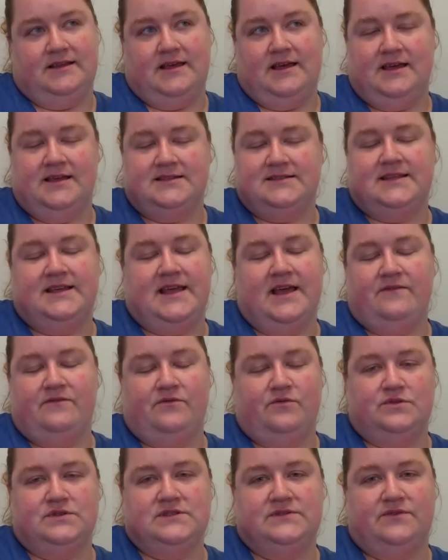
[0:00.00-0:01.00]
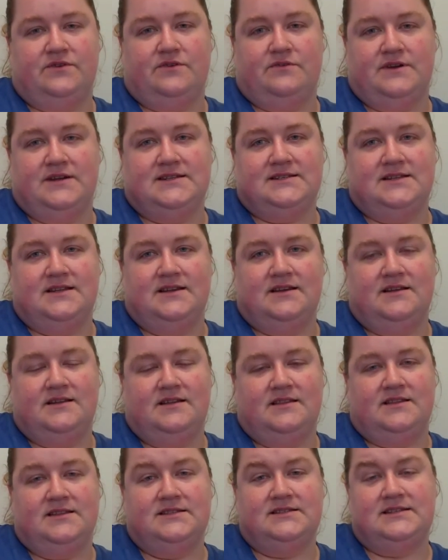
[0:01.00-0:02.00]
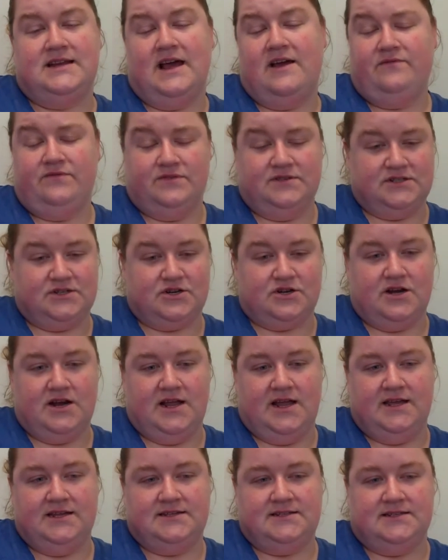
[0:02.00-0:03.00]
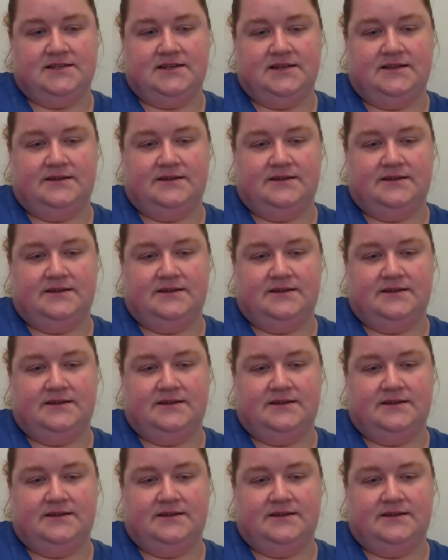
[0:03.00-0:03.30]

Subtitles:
I guess they have rules for a reason. The staff was great.